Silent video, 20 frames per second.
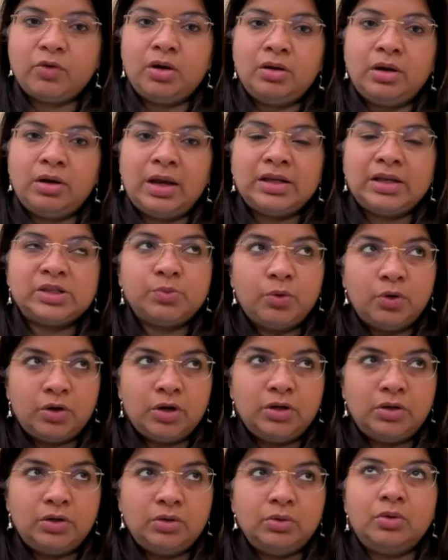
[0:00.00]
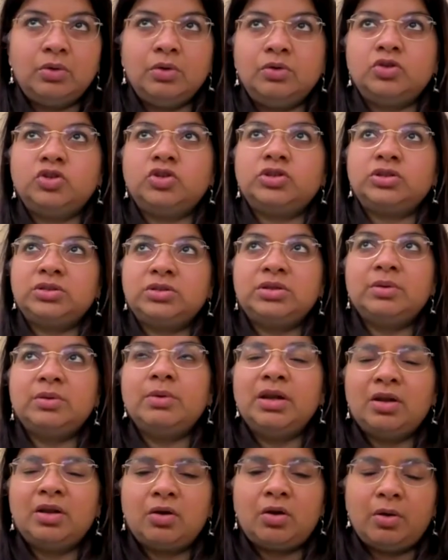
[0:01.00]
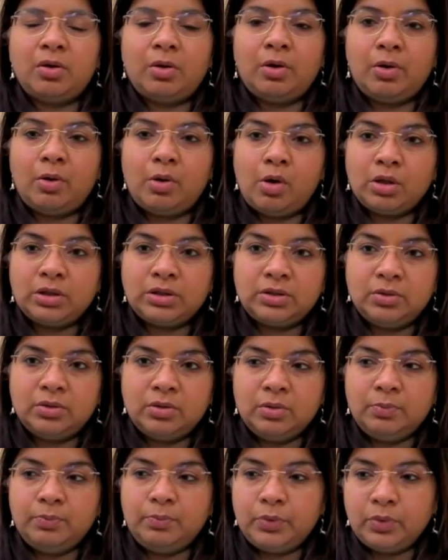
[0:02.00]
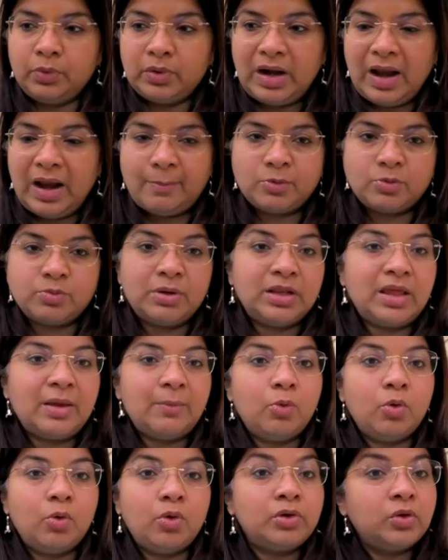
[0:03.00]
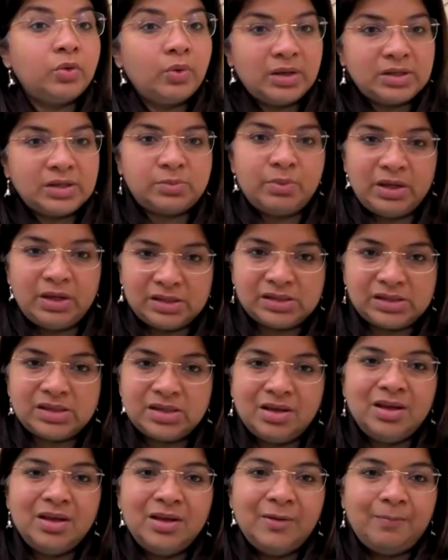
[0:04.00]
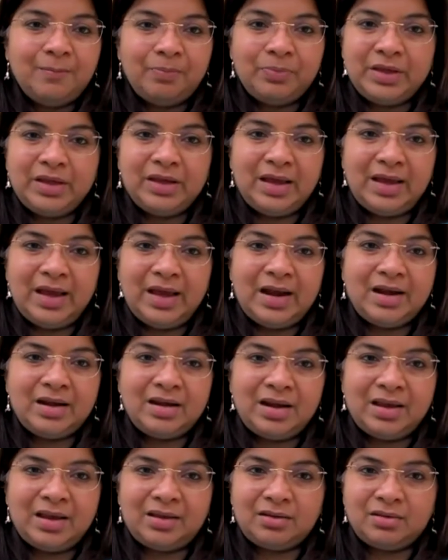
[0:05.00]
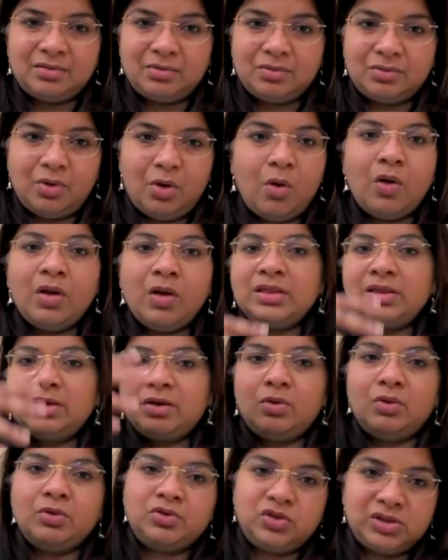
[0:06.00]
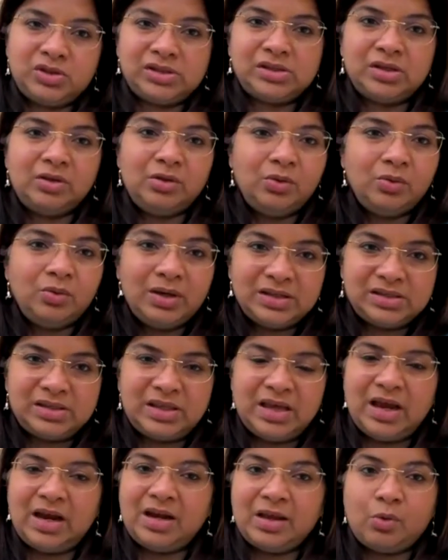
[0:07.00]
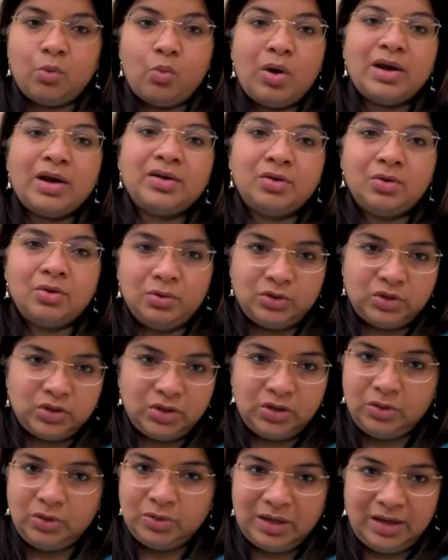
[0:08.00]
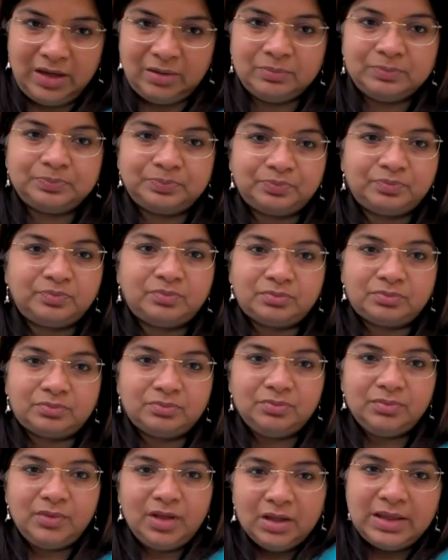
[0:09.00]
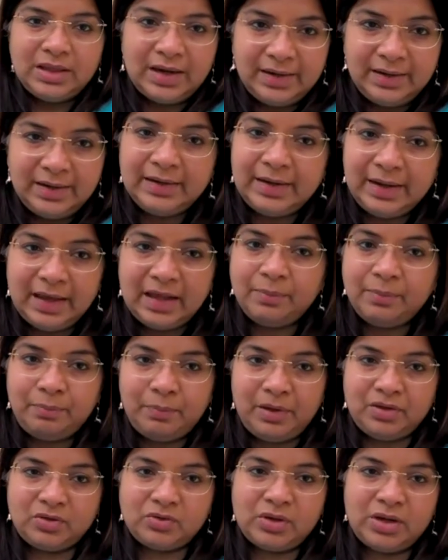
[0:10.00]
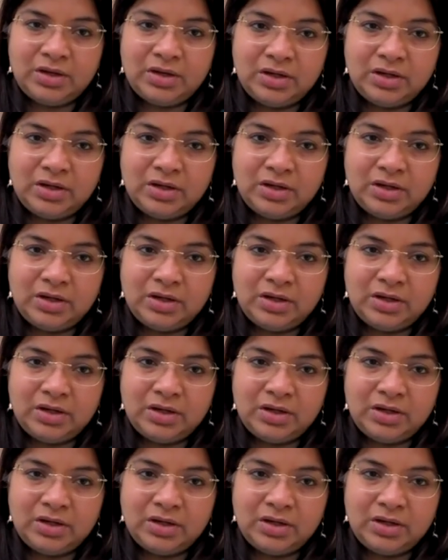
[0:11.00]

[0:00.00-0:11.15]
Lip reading: gone and spoken to coach similar programs, but they're more US based. They had like all the coaches in US, they had like one coach in UK. That didn't help me, so